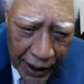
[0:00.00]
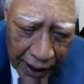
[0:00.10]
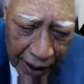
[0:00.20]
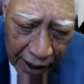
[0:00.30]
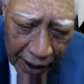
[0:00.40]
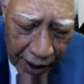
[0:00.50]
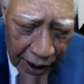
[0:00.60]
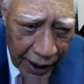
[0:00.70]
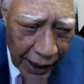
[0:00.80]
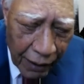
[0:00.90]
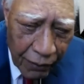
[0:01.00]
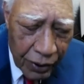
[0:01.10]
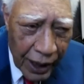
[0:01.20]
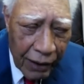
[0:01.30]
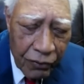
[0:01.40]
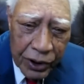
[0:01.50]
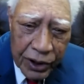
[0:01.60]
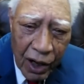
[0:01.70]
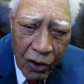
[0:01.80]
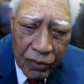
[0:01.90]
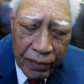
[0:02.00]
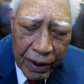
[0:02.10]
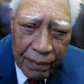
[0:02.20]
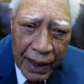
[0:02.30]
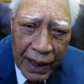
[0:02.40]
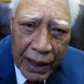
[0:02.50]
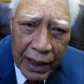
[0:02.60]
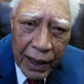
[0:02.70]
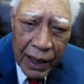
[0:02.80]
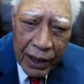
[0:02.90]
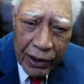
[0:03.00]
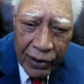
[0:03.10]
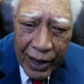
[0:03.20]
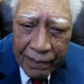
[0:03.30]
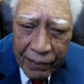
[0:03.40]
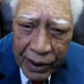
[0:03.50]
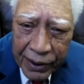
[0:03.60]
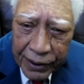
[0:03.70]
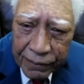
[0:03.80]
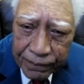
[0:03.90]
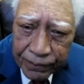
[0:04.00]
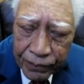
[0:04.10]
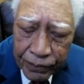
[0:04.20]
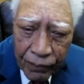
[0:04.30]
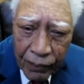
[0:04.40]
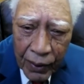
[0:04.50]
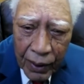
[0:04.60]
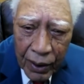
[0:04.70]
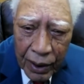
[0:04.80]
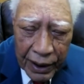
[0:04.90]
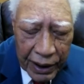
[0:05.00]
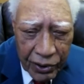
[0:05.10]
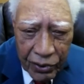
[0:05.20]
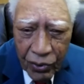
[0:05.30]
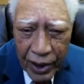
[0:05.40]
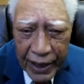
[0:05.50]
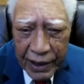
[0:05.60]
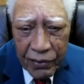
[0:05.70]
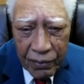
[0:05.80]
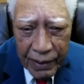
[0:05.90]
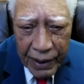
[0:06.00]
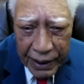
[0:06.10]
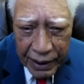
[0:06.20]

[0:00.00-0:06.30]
Uh, I, I was taught by my grandmother, and you don't hate nobody.